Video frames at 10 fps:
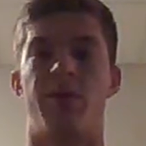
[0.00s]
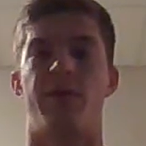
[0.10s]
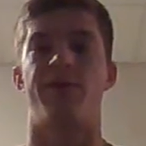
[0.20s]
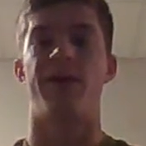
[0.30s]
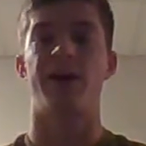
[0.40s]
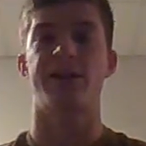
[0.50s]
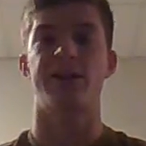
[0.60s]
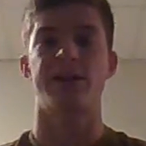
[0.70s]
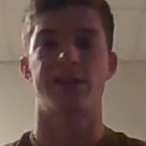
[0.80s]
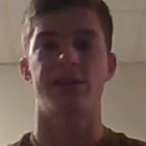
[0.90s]
with the
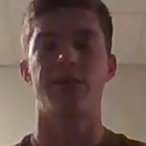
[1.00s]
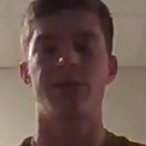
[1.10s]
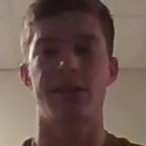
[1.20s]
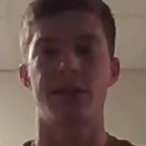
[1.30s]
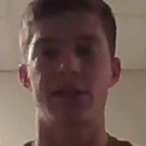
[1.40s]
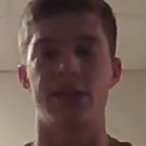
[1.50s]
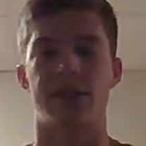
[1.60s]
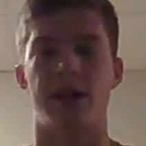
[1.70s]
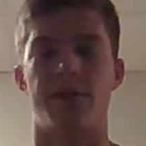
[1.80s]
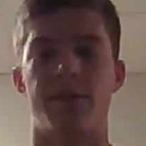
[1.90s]
fastest 0 to 60
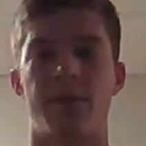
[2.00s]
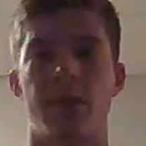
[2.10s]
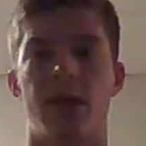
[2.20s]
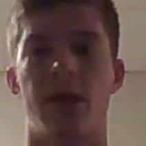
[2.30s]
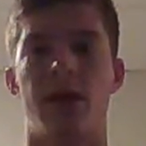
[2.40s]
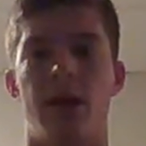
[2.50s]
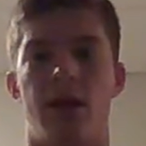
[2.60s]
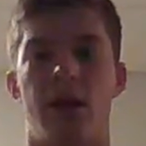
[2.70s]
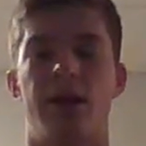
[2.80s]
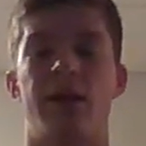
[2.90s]
time
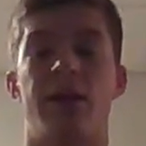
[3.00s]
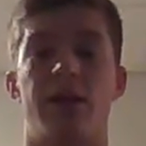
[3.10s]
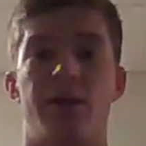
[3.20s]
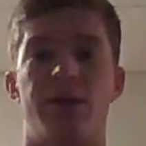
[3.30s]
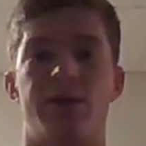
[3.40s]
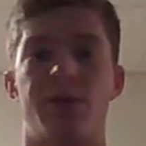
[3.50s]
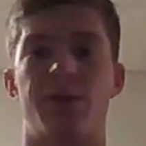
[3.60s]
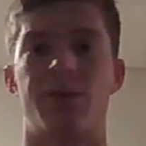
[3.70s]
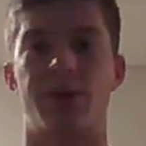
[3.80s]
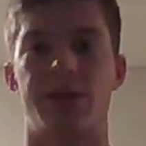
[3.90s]
in the year
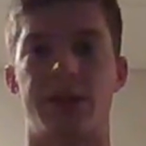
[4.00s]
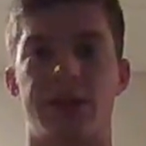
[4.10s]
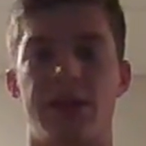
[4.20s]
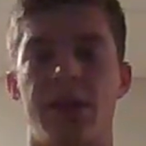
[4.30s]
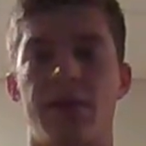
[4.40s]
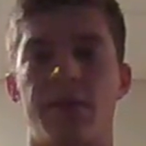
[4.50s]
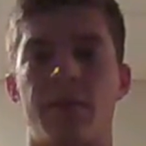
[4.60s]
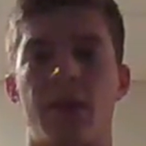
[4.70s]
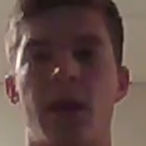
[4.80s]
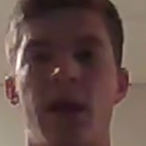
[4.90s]
2016,
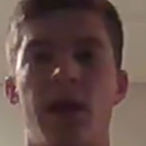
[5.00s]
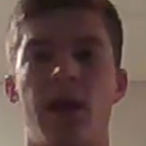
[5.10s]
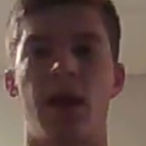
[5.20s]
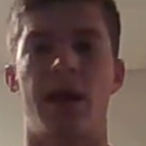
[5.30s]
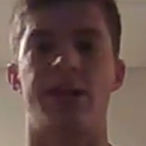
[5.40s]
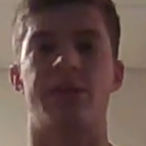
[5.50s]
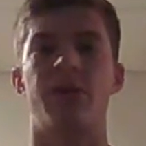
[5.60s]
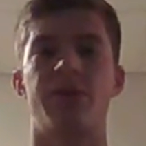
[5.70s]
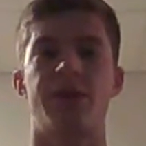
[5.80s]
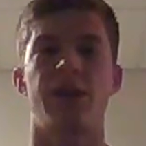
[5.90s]
and
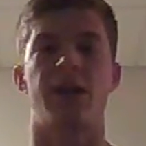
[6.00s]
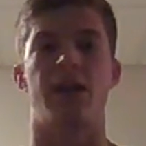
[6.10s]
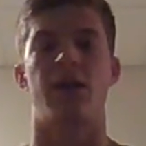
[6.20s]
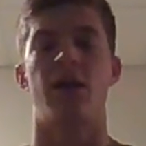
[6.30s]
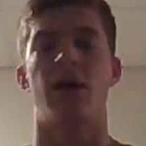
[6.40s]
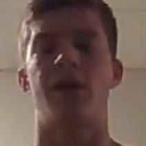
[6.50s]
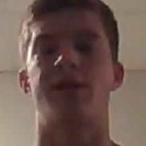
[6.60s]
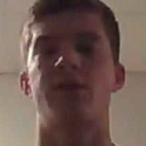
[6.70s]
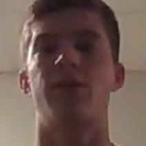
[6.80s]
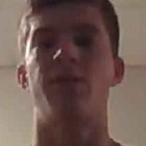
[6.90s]
SolarCity, a
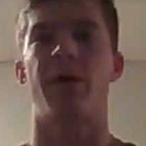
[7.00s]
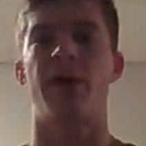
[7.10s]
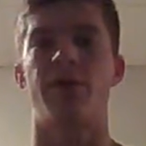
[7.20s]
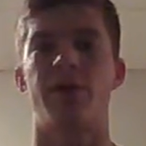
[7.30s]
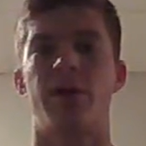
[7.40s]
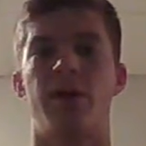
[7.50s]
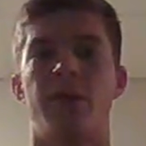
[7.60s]
solar power